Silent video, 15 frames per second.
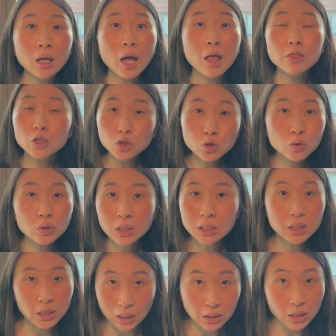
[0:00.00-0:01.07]
and the
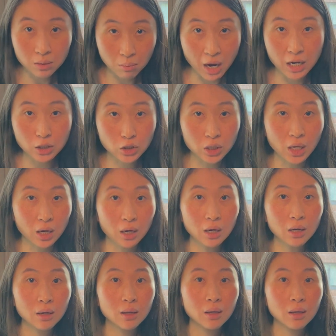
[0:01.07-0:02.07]
student doesn't match there,